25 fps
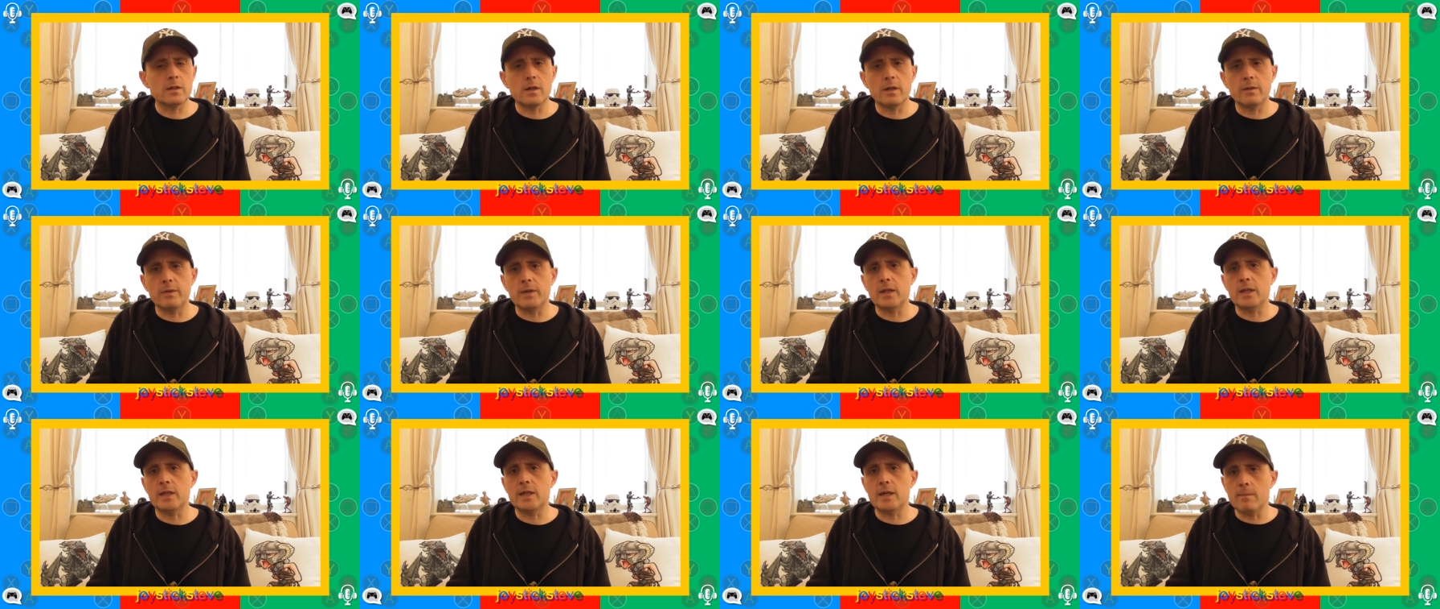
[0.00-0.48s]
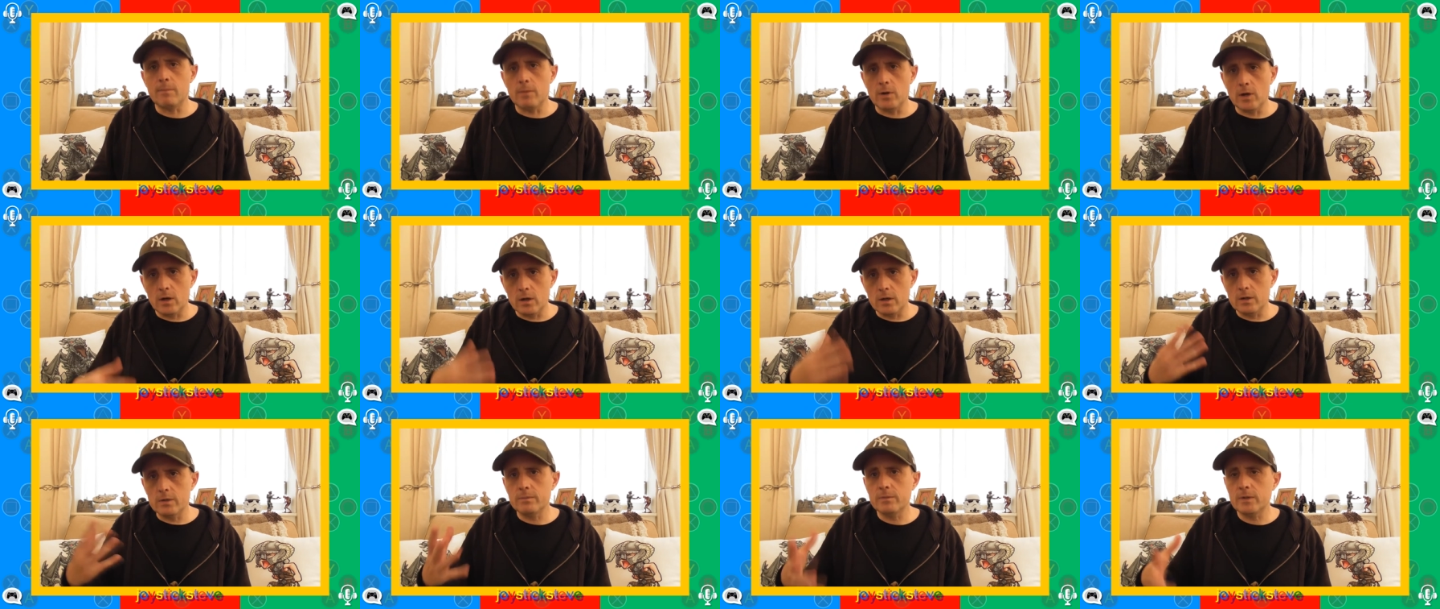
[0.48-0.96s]
and then get
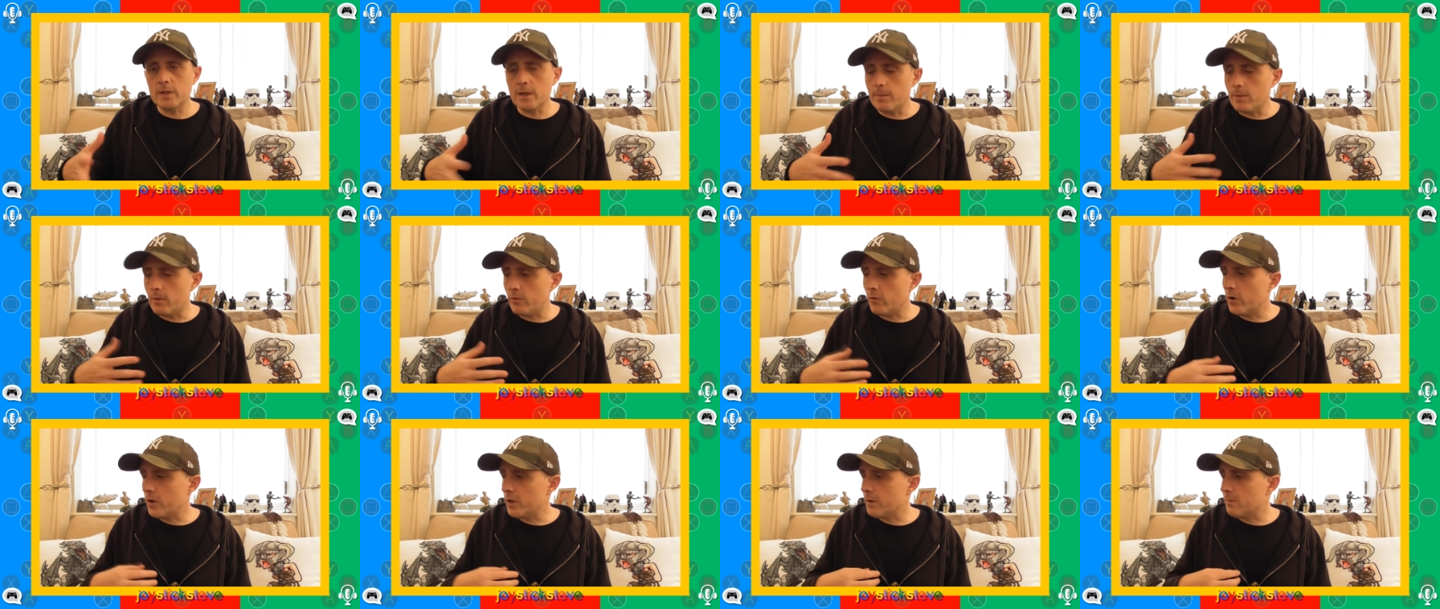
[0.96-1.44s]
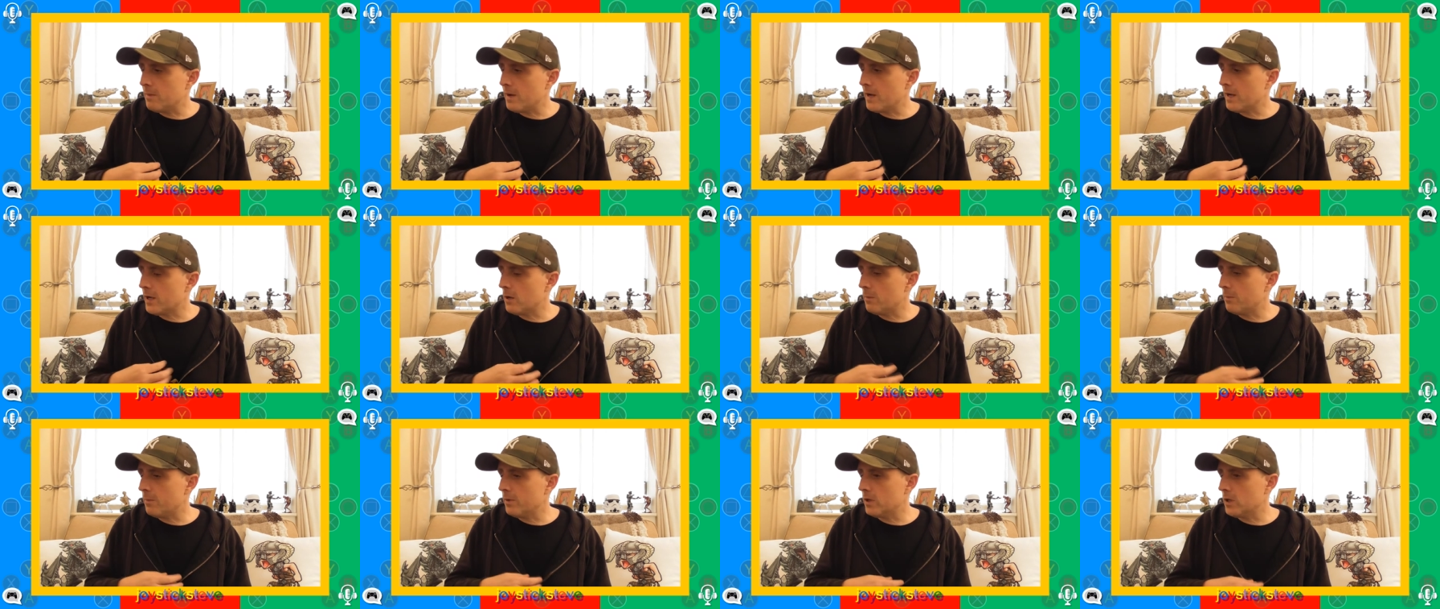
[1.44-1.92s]
my get my running back
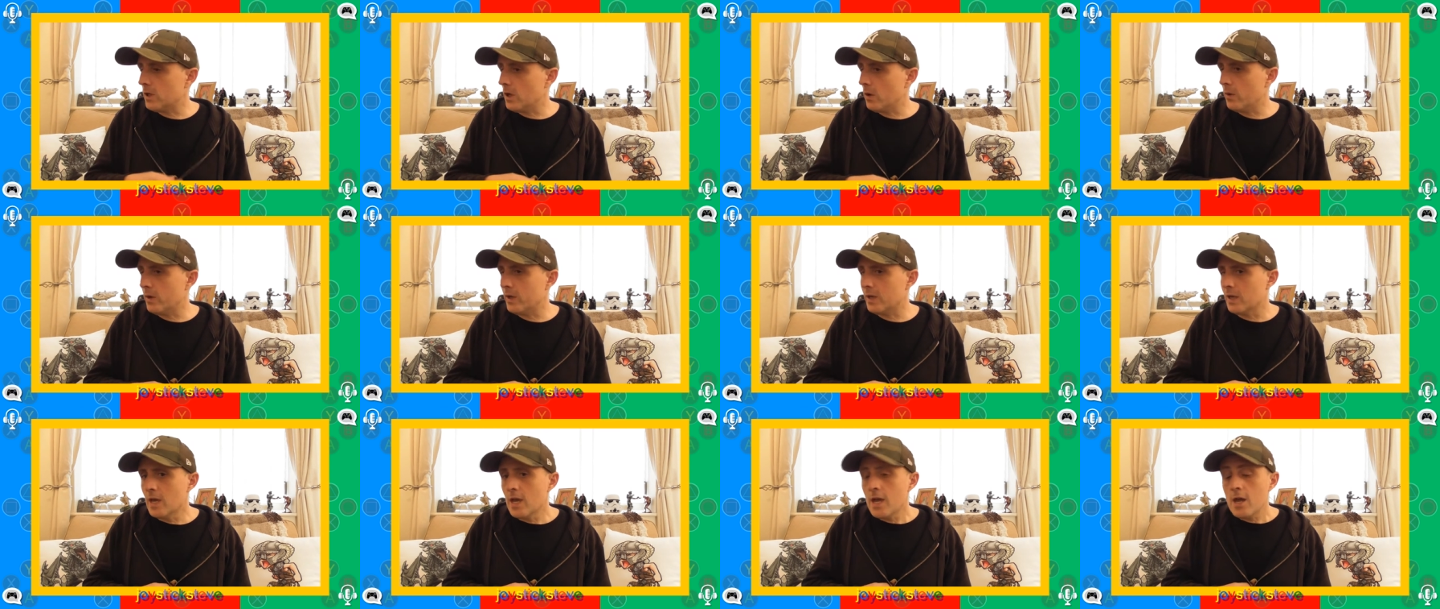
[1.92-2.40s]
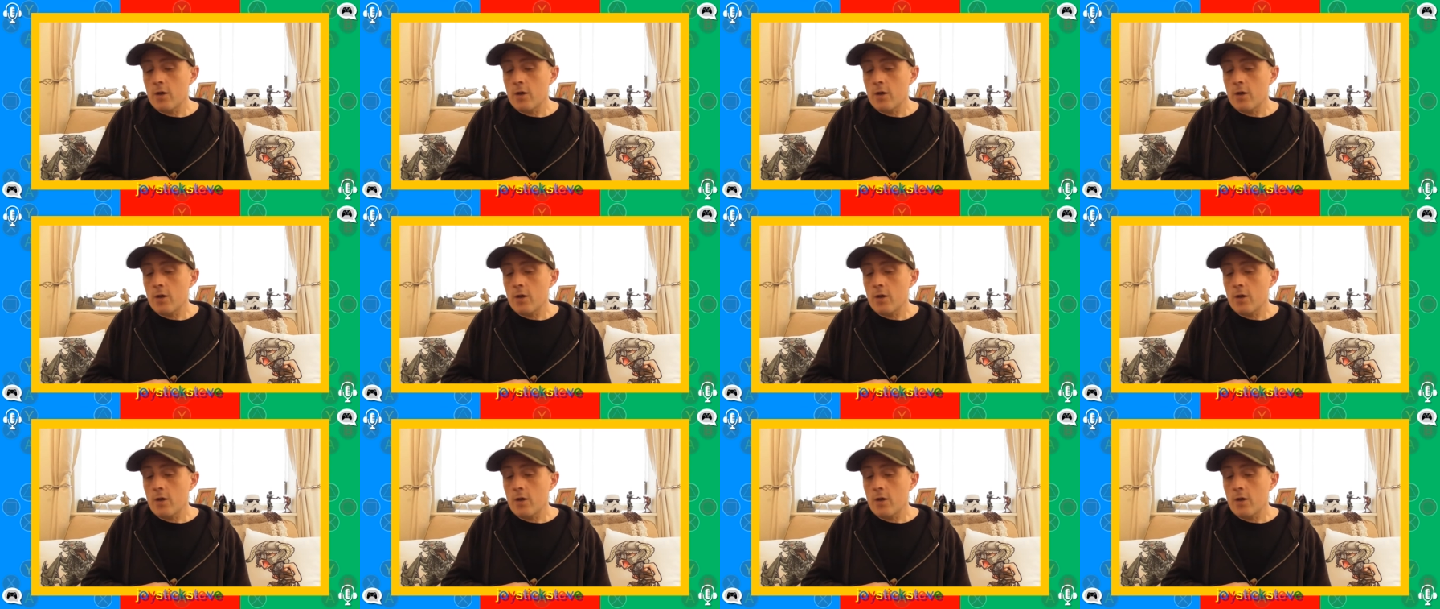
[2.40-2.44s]
up and going.